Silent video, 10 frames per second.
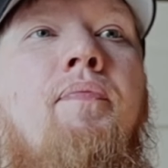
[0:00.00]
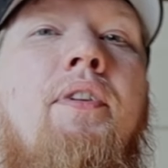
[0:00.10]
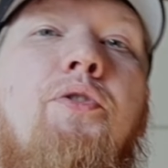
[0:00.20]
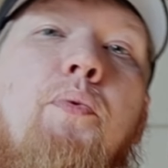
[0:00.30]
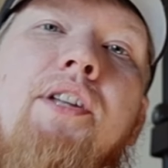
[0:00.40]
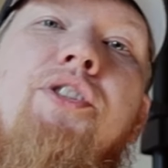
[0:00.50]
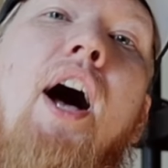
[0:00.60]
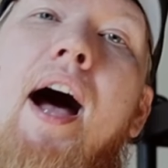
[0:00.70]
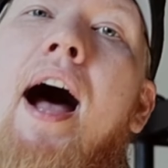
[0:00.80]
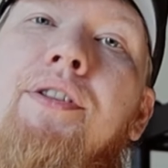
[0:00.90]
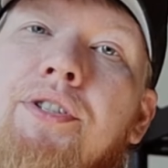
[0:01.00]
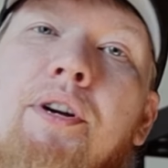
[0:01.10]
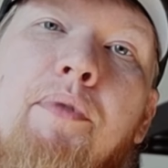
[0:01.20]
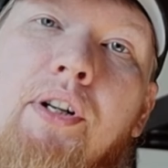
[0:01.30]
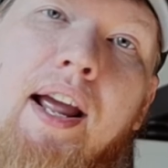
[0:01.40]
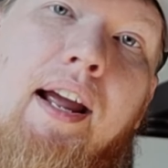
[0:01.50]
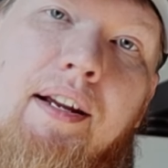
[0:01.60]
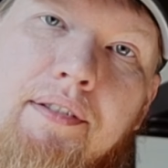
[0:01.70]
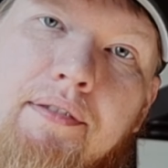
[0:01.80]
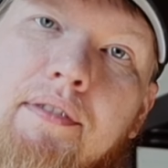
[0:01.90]
is when it's a hot summer day,
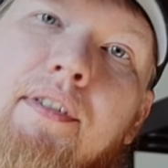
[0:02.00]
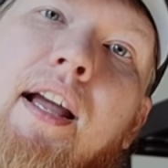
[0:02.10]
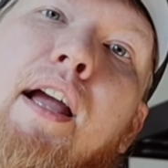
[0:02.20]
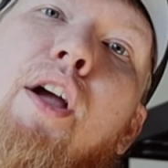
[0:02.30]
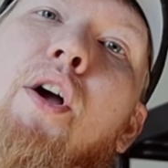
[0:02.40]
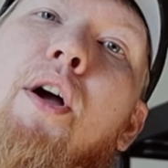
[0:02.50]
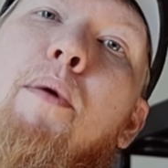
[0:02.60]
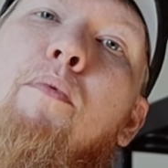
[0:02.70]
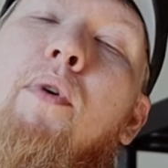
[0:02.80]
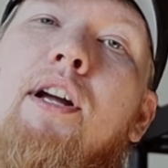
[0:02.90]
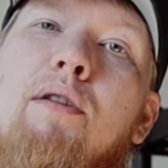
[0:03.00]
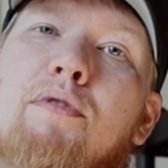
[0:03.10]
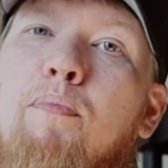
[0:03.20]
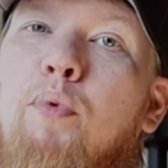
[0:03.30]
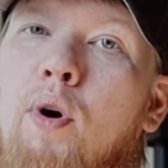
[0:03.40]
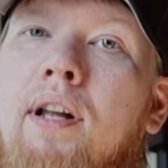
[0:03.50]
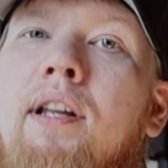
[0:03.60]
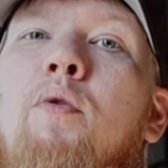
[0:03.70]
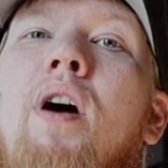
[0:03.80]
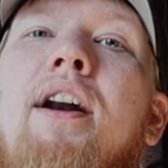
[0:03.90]
okay? When it comes to
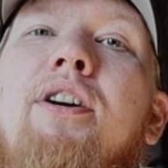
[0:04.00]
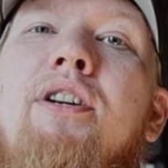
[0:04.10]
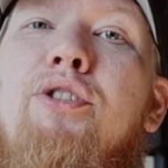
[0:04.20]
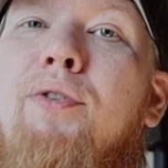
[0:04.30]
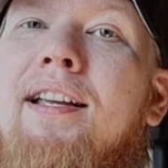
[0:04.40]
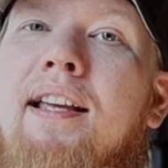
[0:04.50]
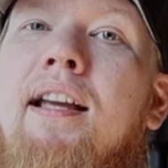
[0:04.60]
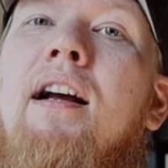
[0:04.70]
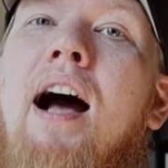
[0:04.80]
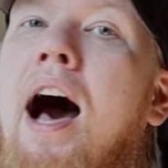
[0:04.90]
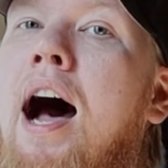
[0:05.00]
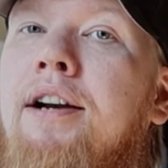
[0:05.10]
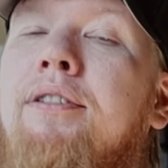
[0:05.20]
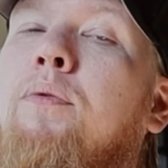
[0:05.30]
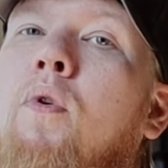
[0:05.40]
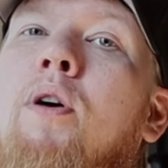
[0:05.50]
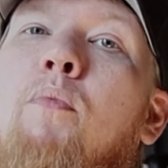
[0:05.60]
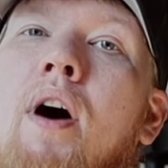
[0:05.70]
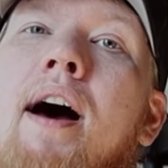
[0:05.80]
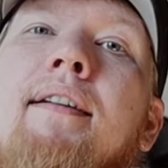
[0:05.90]
boiling water and drinking hot or
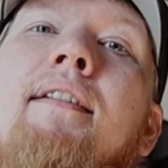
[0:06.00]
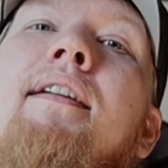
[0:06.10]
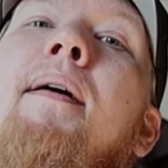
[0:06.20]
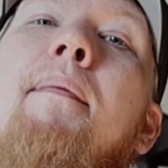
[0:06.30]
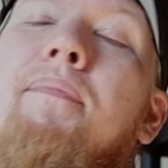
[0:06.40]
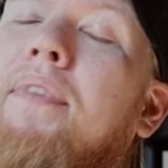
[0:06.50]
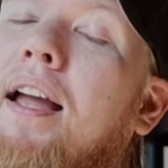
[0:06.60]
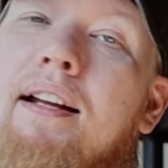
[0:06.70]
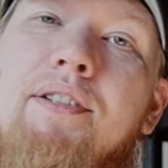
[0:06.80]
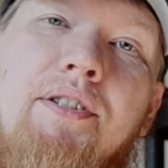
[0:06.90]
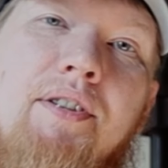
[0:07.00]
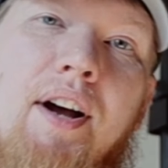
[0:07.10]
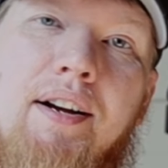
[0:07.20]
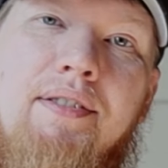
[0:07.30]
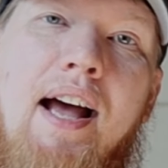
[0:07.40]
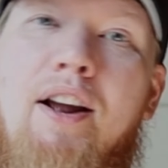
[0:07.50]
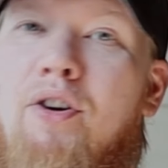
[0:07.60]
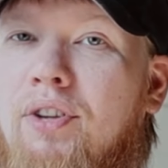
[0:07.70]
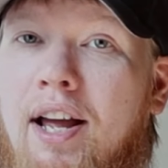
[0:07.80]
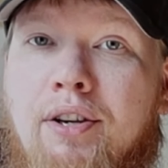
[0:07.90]
warm water, it sucks. I
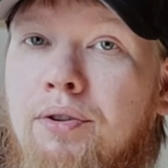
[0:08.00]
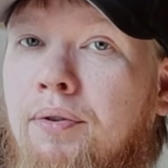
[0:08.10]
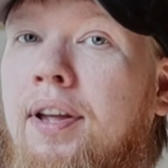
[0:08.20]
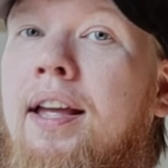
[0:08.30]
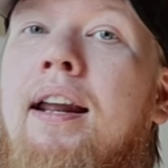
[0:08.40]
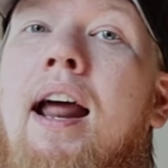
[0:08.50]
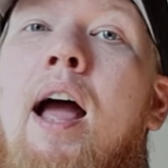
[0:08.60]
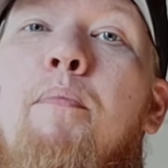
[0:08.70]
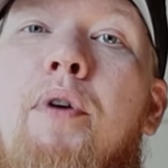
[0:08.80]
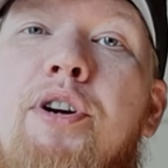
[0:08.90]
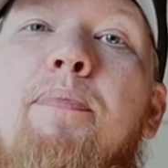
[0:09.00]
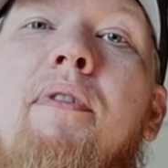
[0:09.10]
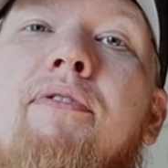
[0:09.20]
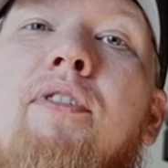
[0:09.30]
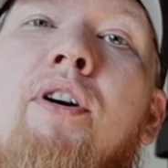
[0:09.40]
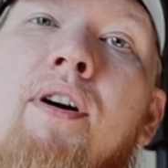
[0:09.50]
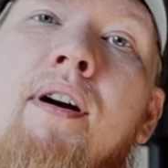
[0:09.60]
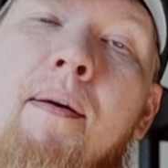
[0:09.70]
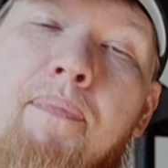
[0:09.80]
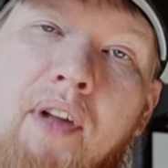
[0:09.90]
don't like doing it. I much
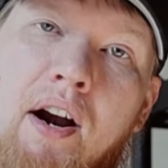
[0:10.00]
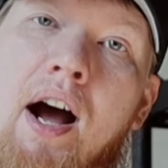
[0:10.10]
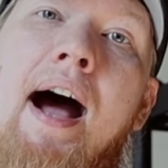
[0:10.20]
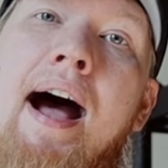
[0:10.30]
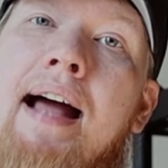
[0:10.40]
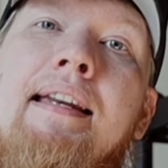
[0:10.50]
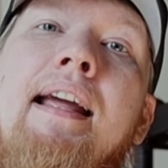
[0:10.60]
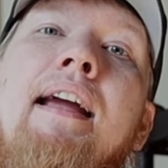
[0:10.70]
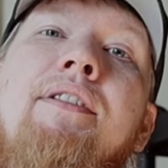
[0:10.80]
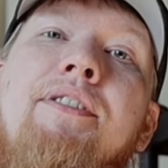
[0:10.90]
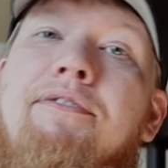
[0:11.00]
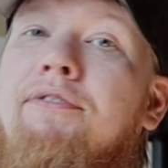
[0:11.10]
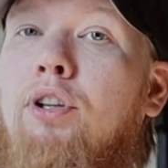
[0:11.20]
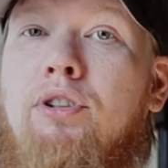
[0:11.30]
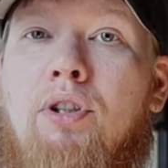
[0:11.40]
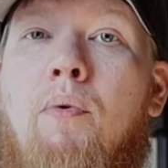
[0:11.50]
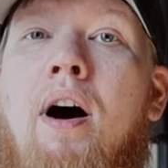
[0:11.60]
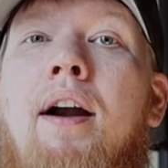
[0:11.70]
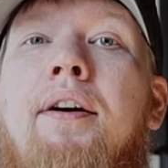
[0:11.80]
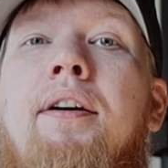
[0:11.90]
prefer on a hot day to filter
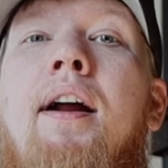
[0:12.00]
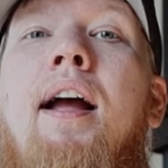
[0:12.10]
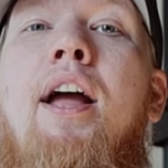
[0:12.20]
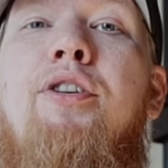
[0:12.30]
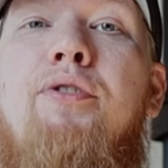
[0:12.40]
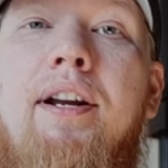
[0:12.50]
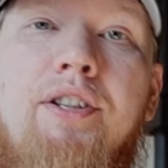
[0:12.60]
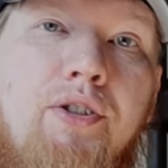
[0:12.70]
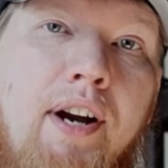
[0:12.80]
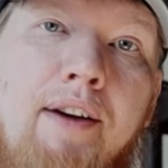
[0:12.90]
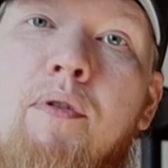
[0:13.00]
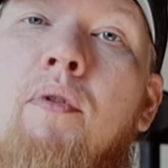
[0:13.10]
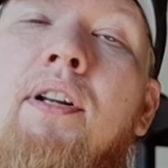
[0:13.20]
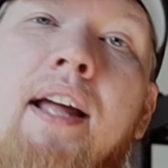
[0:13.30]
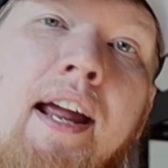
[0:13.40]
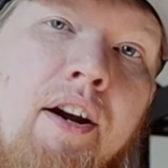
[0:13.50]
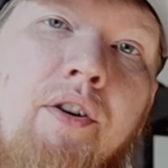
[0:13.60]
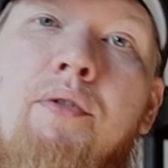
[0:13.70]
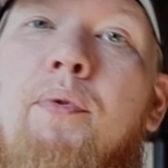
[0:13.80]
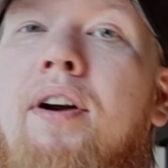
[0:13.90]
water and drink straight from the
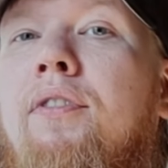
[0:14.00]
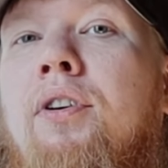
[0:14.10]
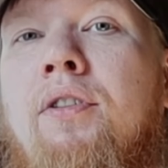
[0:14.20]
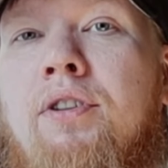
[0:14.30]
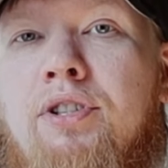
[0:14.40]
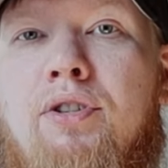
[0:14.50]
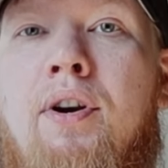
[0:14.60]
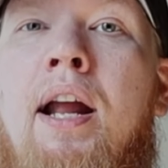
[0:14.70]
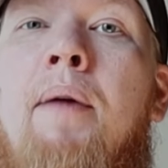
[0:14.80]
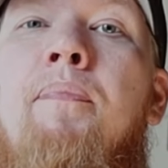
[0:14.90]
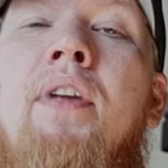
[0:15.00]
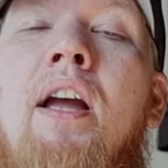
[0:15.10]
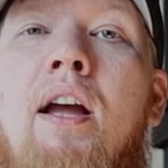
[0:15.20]
lake or the river or the stream